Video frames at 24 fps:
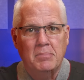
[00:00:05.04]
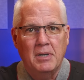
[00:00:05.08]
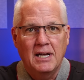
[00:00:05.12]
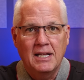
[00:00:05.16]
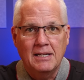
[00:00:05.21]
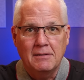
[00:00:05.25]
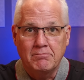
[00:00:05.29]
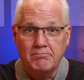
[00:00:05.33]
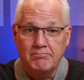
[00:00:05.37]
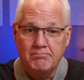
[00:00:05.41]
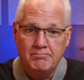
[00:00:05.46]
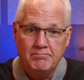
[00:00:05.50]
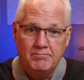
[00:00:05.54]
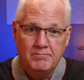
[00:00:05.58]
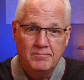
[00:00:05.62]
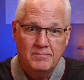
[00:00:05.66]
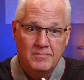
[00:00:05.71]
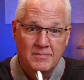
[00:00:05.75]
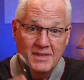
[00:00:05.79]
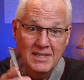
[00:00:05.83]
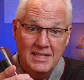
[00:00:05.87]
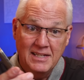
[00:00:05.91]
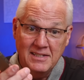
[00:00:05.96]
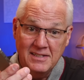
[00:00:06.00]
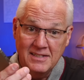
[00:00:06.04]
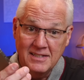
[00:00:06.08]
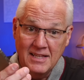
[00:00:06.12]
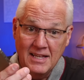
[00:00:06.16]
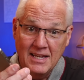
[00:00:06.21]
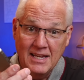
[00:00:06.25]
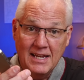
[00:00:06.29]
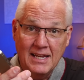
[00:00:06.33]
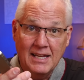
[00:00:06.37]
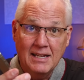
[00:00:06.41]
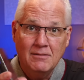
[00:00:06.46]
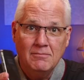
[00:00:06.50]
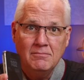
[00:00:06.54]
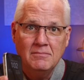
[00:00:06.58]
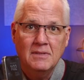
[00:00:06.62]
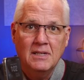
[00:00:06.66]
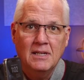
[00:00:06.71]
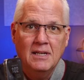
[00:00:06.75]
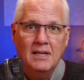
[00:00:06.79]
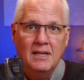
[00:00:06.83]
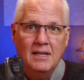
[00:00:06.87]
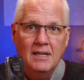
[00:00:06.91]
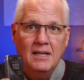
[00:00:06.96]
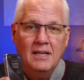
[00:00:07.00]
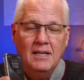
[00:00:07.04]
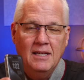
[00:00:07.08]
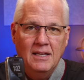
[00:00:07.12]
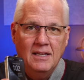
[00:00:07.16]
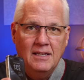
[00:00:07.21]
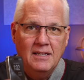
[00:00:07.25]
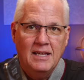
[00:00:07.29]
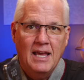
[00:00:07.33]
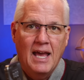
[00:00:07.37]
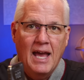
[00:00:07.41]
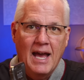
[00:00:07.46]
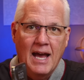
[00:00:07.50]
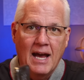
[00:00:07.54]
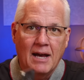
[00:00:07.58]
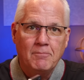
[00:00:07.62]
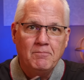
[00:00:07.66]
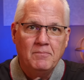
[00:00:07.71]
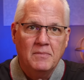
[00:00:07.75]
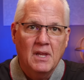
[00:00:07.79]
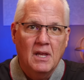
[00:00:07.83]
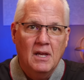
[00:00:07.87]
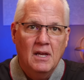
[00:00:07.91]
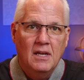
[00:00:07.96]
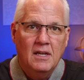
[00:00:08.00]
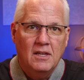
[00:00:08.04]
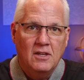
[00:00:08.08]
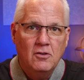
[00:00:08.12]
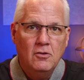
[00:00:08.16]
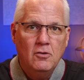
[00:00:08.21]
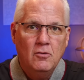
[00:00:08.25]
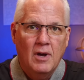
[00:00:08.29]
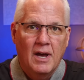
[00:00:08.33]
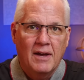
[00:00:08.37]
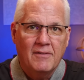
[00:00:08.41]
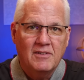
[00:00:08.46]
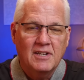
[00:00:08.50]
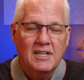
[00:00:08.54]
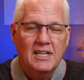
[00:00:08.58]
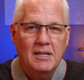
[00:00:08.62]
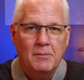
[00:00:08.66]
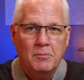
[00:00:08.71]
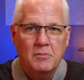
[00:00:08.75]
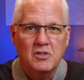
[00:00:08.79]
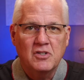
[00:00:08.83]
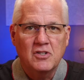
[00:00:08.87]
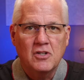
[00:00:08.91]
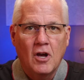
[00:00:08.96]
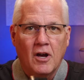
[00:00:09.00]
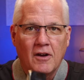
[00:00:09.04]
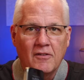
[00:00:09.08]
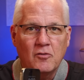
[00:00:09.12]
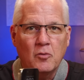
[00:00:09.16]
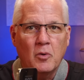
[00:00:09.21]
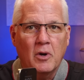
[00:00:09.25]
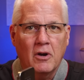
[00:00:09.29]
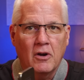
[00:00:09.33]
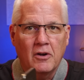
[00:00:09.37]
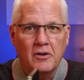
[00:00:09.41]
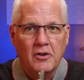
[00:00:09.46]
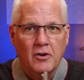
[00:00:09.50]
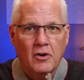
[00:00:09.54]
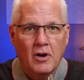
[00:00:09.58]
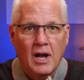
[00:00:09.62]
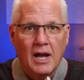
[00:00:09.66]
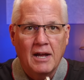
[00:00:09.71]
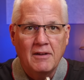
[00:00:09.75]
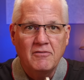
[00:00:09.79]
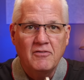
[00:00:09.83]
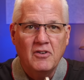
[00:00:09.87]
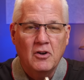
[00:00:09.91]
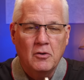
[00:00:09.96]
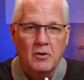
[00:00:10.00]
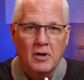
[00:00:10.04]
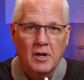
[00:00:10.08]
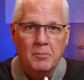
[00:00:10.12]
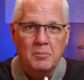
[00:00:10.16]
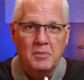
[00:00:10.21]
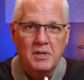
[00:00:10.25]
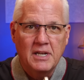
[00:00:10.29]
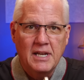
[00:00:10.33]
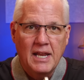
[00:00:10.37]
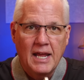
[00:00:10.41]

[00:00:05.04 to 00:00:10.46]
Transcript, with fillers: But this thing, yeah, you do have to keep the software on your iPhone up to